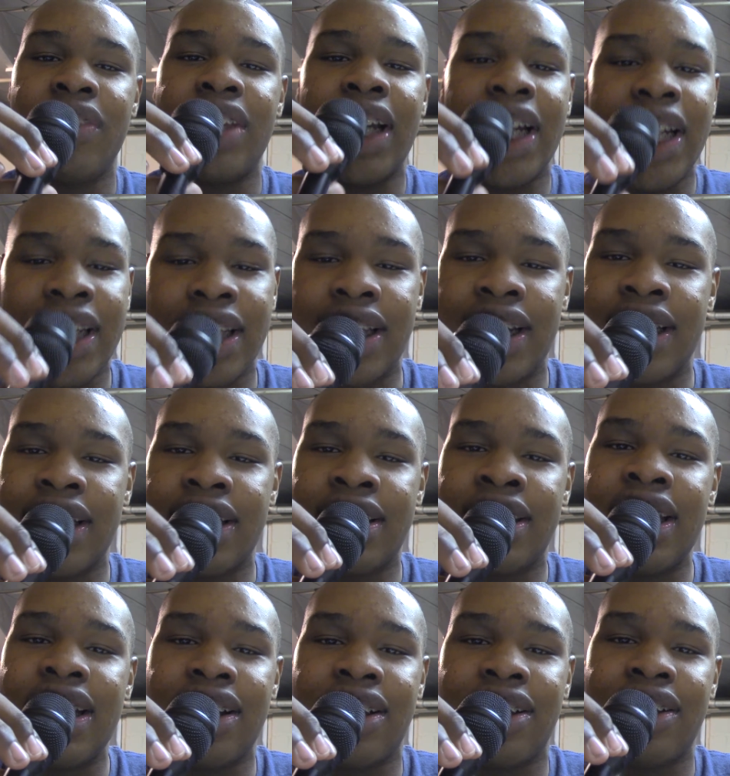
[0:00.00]
I can
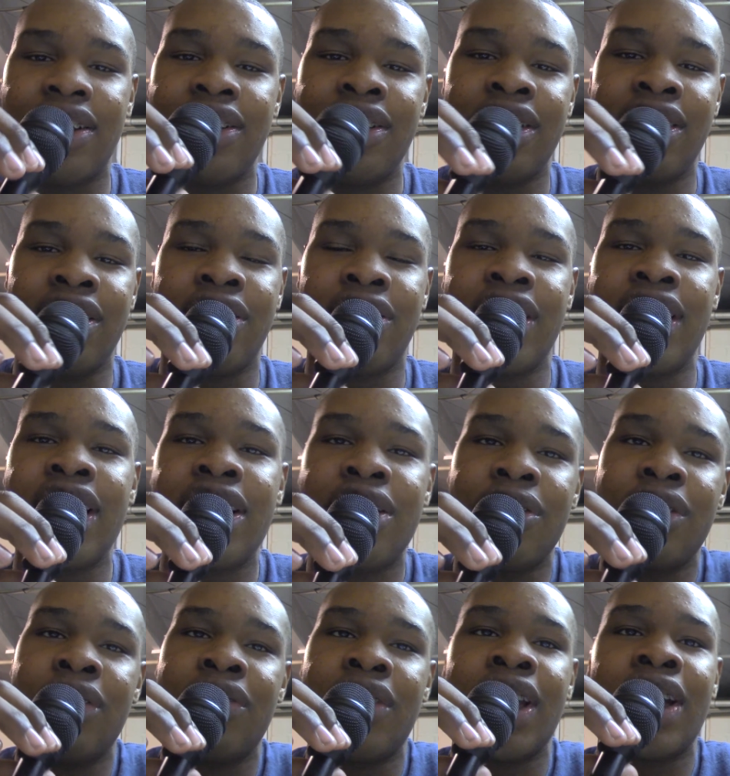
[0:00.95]
tell, and I
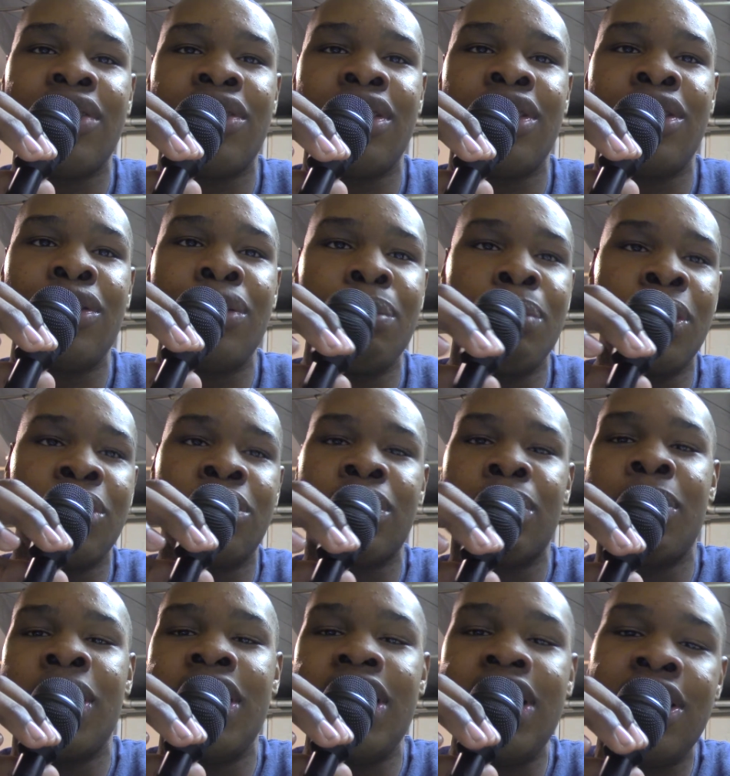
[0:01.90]
don't even have to do much on
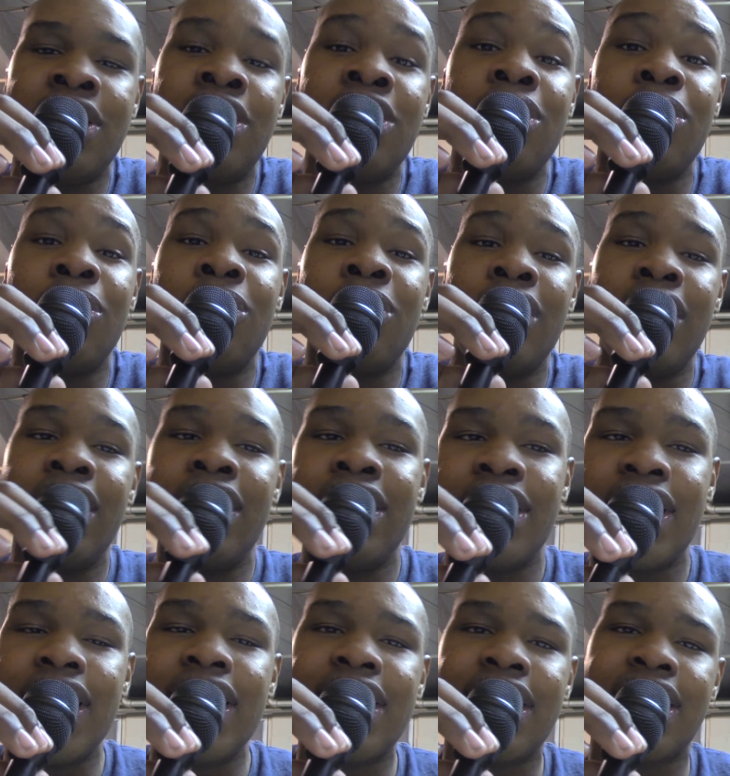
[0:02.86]
my EQ to
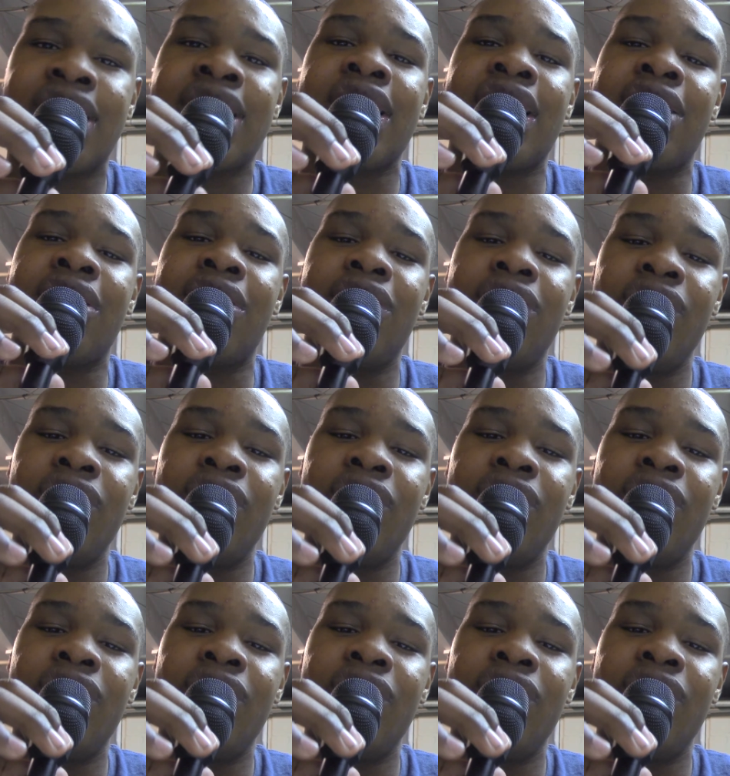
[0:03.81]
get the sound.